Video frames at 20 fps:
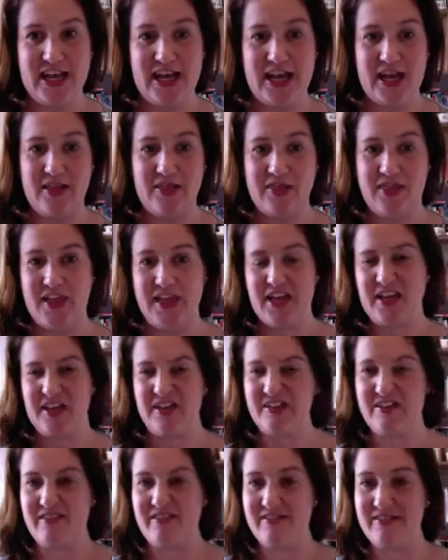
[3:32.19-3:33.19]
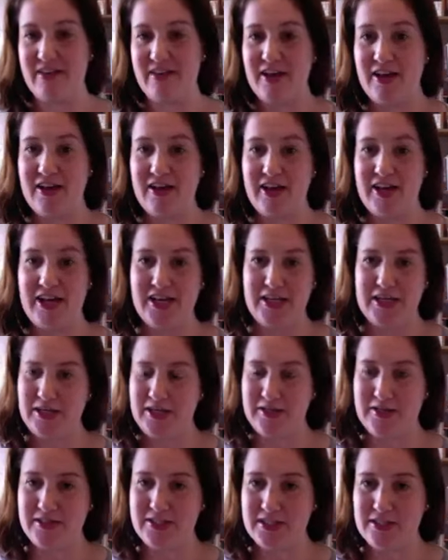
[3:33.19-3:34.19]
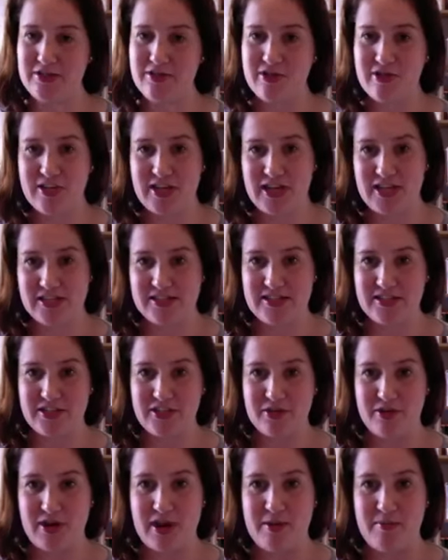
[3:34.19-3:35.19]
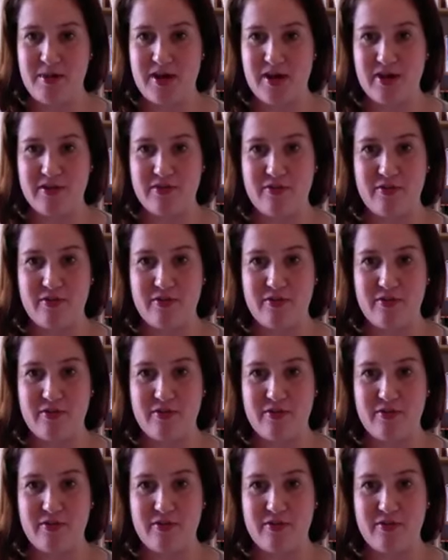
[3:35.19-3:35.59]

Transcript: and then I did not get such a great mark